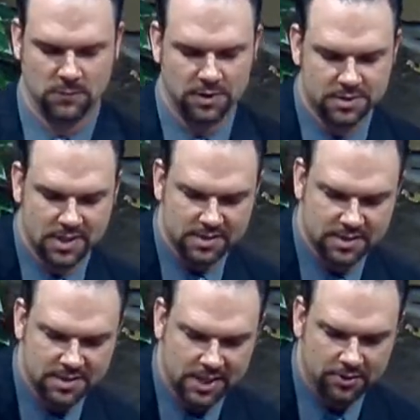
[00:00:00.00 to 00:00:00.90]
You sense
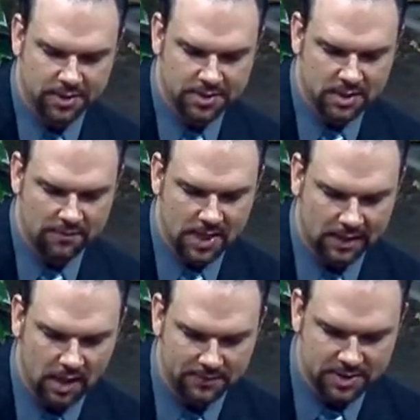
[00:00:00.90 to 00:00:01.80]
the tenderness of
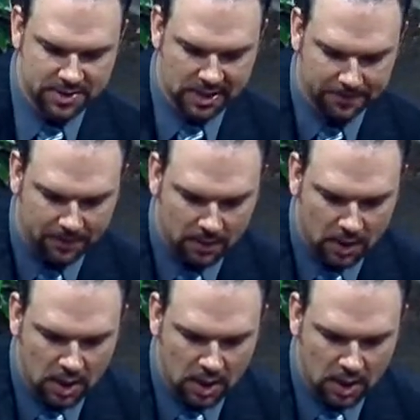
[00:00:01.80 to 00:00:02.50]
that kind of a statement.